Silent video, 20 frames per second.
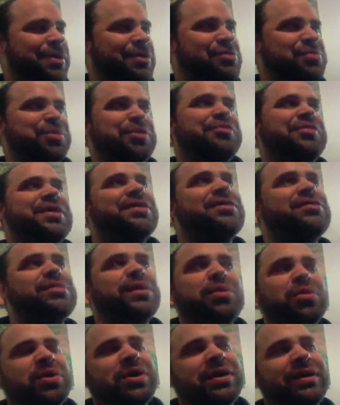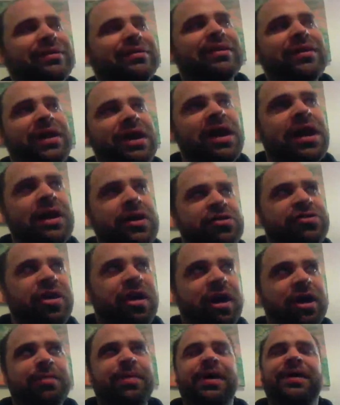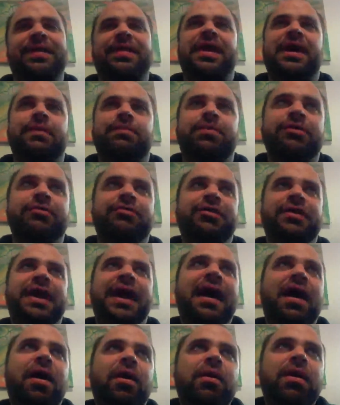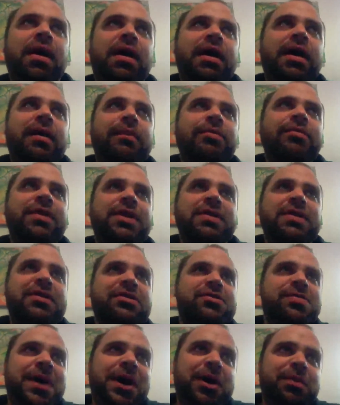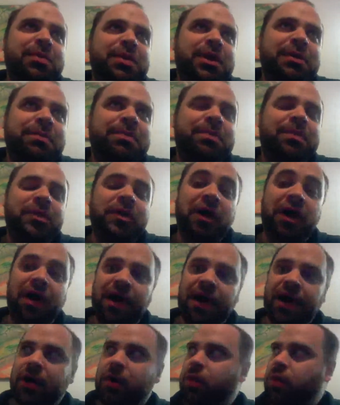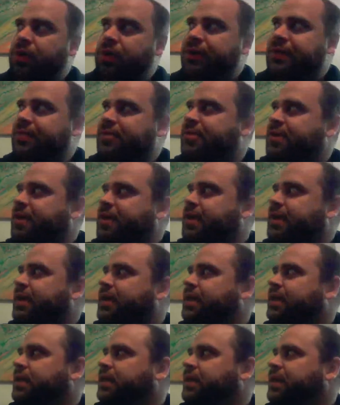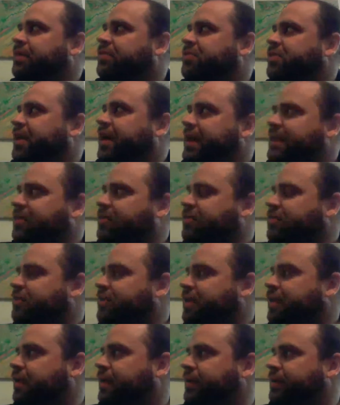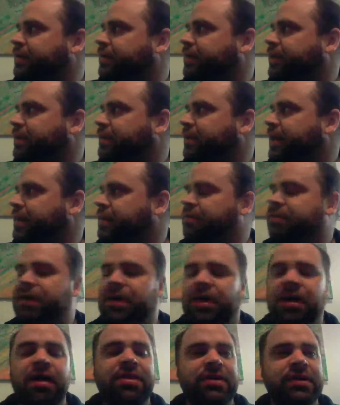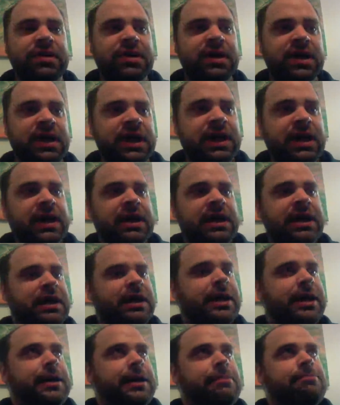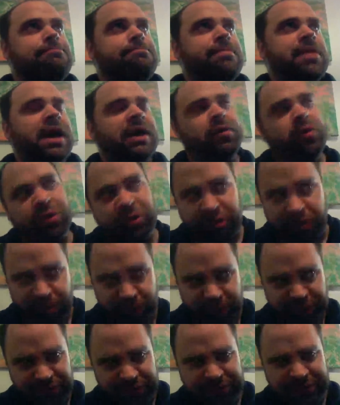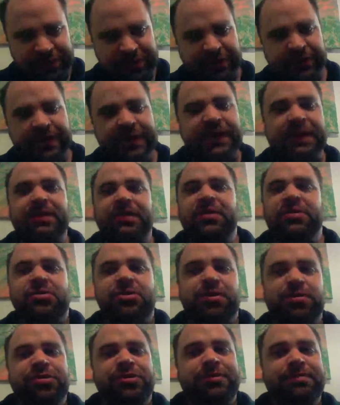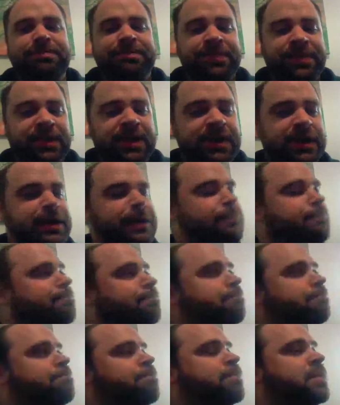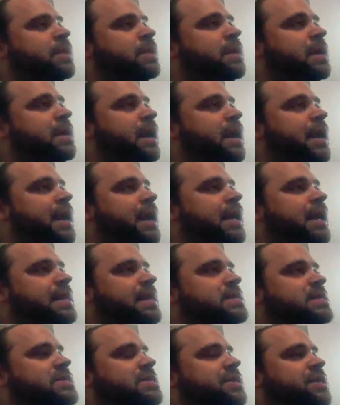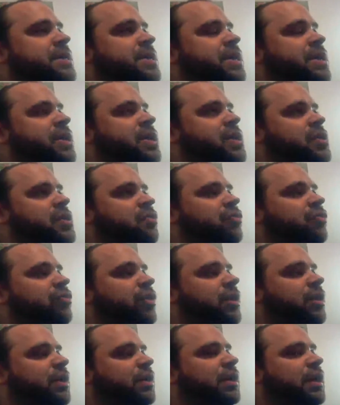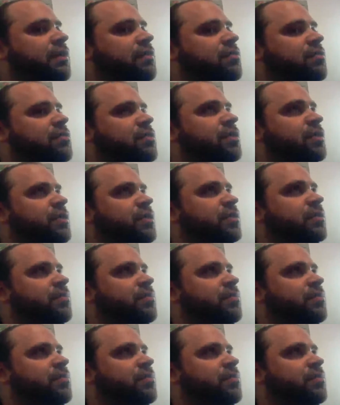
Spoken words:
if I make some more videos, maybe we can talk about that. But for now, the video that inspired me to talk was Lindsay Ellis on the death of the author, at which I'll post a link in the description. And she gives